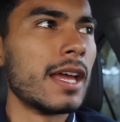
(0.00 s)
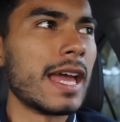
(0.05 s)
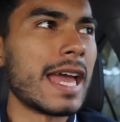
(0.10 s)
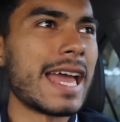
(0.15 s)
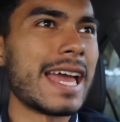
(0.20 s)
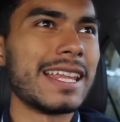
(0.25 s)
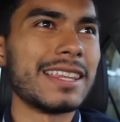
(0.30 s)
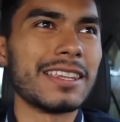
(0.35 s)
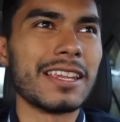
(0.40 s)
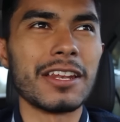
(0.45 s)

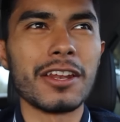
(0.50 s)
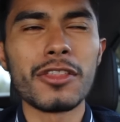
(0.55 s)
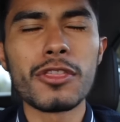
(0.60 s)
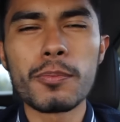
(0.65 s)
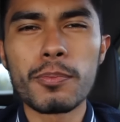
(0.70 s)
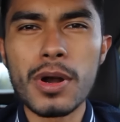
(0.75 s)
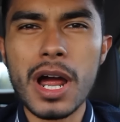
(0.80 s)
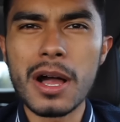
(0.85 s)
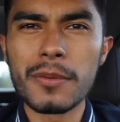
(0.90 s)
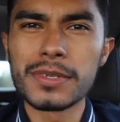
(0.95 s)
And another
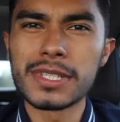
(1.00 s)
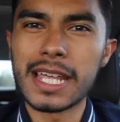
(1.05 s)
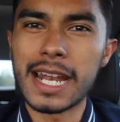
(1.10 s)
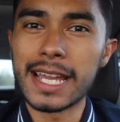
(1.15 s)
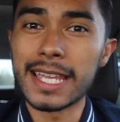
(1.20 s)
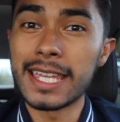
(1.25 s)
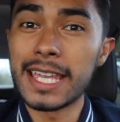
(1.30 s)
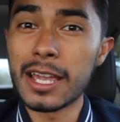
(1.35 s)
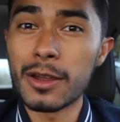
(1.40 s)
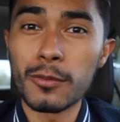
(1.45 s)
problem is that
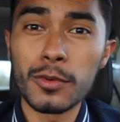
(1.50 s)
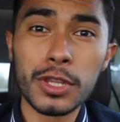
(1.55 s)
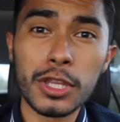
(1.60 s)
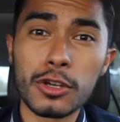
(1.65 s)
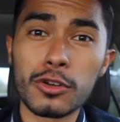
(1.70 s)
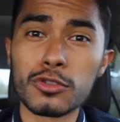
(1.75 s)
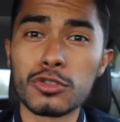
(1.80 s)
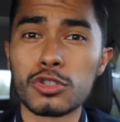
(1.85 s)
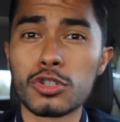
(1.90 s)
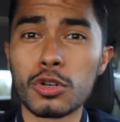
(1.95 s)
I can't really
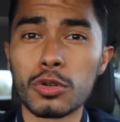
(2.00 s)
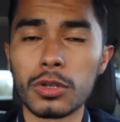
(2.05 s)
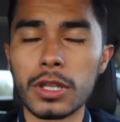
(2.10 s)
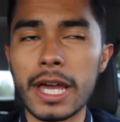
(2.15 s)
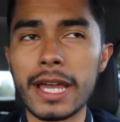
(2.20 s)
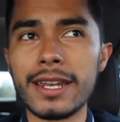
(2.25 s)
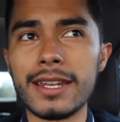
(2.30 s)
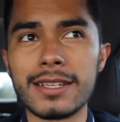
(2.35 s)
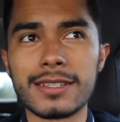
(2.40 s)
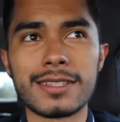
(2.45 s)
control
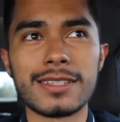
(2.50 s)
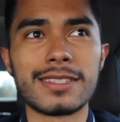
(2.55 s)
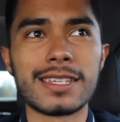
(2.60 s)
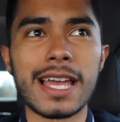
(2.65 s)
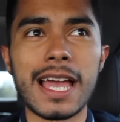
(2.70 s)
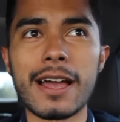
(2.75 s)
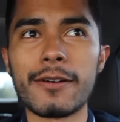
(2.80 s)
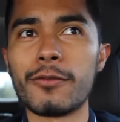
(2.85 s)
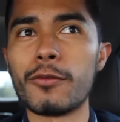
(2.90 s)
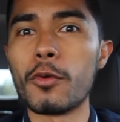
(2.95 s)
lighting since
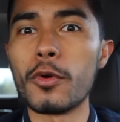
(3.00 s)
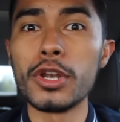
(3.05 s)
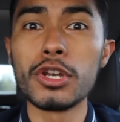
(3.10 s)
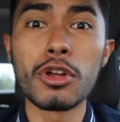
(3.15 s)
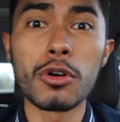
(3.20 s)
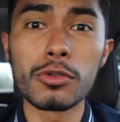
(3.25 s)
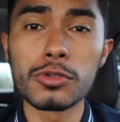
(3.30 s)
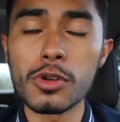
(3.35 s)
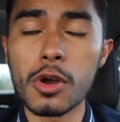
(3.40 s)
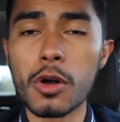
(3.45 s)
I have
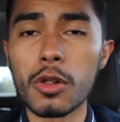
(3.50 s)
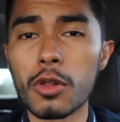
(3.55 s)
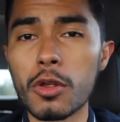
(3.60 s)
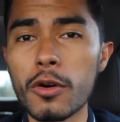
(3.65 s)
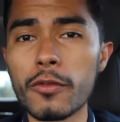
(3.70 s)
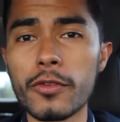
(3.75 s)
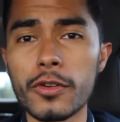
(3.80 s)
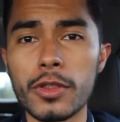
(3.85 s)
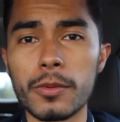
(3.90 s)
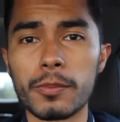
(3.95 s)
windows all
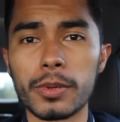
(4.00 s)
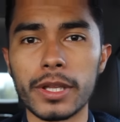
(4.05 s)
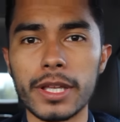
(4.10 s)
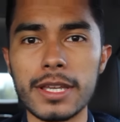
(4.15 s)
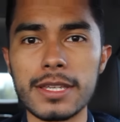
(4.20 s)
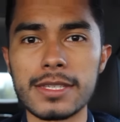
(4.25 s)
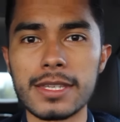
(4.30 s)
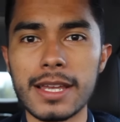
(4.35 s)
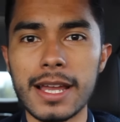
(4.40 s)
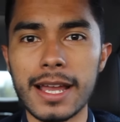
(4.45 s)
over the
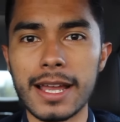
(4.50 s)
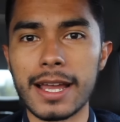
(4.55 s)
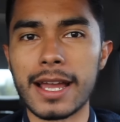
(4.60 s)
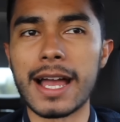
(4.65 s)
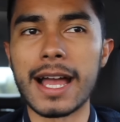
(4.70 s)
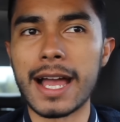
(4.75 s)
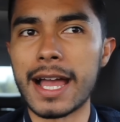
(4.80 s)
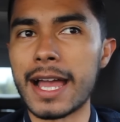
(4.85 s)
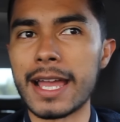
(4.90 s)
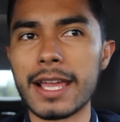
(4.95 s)
place.
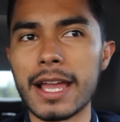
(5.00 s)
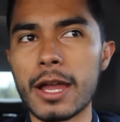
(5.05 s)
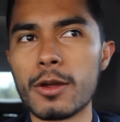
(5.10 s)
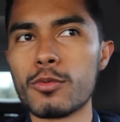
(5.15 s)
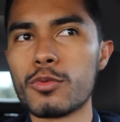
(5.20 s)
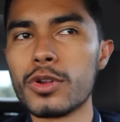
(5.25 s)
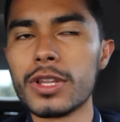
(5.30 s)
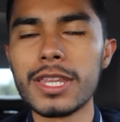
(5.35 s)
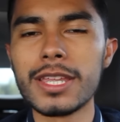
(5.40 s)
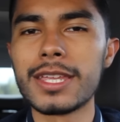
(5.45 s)
I, I
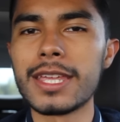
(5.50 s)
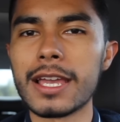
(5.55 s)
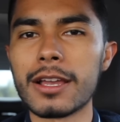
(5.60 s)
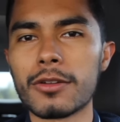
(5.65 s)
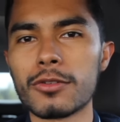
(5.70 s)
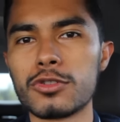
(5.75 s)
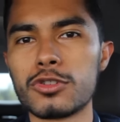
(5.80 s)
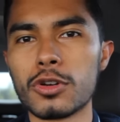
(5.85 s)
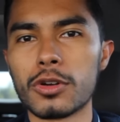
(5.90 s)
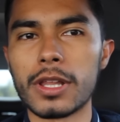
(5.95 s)
really can't
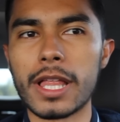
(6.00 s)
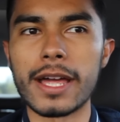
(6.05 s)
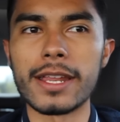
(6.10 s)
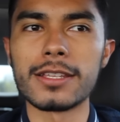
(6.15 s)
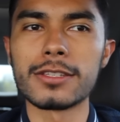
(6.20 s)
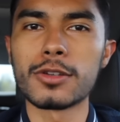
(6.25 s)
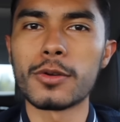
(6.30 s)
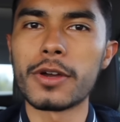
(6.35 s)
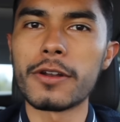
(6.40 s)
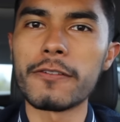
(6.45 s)
control
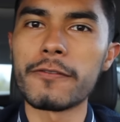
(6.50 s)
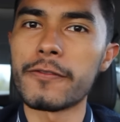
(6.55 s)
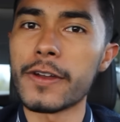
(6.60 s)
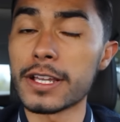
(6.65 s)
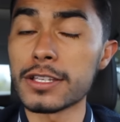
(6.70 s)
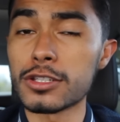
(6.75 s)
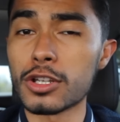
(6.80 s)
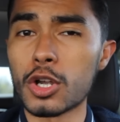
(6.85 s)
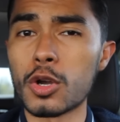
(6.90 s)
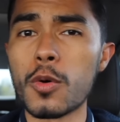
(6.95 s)
lighting, so it
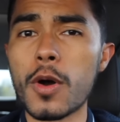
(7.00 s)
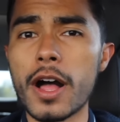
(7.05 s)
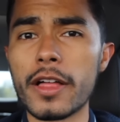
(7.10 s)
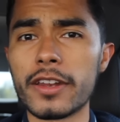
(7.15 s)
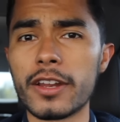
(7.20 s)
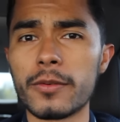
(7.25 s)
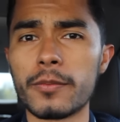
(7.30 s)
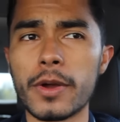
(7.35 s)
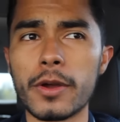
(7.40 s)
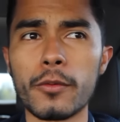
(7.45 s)
affects the
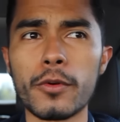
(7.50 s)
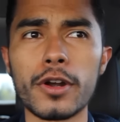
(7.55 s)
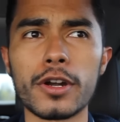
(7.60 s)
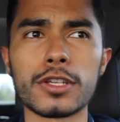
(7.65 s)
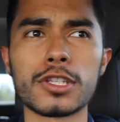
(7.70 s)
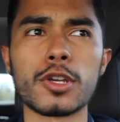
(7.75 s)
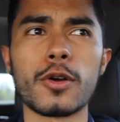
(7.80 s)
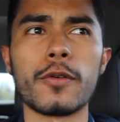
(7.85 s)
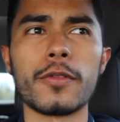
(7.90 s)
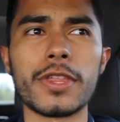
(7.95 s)
quality of my
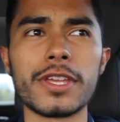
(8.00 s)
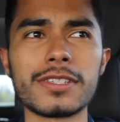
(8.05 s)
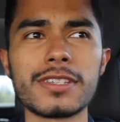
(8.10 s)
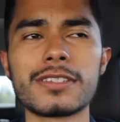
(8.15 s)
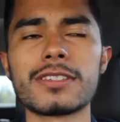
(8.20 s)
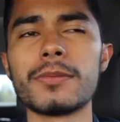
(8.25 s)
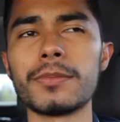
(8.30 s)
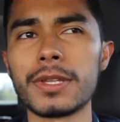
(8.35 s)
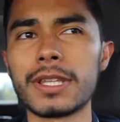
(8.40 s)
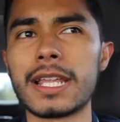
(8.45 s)
work. So this
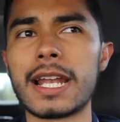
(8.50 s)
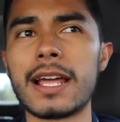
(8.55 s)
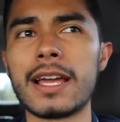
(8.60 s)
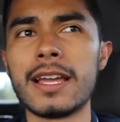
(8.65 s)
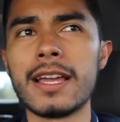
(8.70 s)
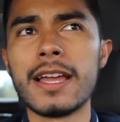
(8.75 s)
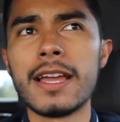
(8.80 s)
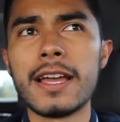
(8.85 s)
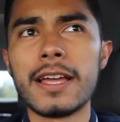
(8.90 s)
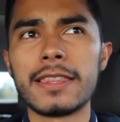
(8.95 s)
is something that I
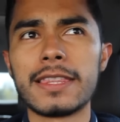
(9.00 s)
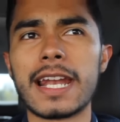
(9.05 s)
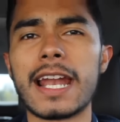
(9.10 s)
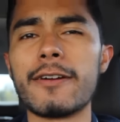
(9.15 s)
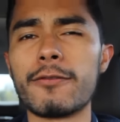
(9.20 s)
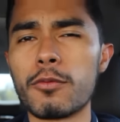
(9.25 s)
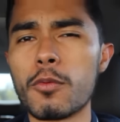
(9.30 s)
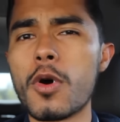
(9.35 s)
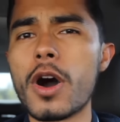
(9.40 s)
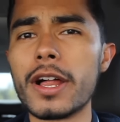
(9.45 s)
that
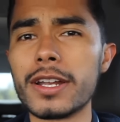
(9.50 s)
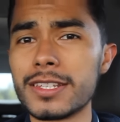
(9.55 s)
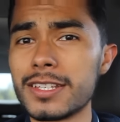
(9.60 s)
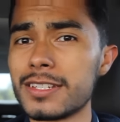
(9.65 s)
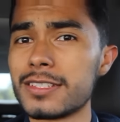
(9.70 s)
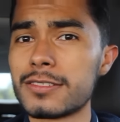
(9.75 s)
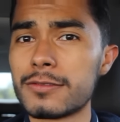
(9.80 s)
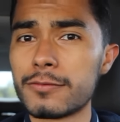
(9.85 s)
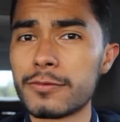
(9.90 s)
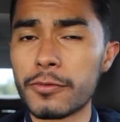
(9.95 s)
I've
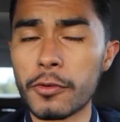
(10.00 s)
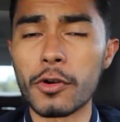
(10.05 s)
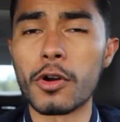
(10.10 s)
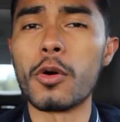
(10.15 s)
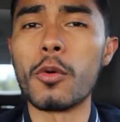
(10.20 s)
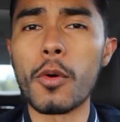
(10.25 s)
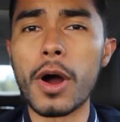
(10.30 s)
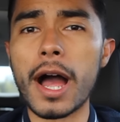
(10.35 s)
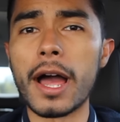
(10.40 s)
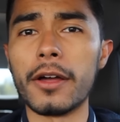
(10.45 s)
wanted for a
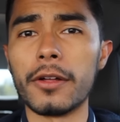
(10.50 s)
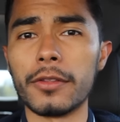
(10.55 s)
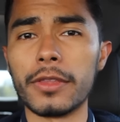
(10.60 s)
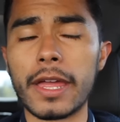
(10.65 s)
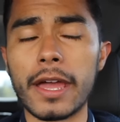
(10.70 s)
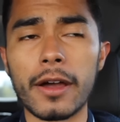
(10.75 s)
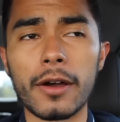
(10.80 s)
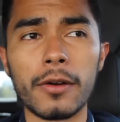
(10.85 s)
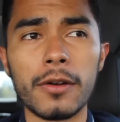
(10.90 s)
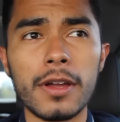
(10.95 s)
while
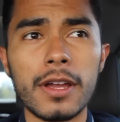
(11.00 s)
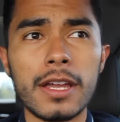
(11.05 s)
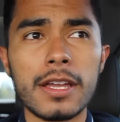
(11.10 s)
now.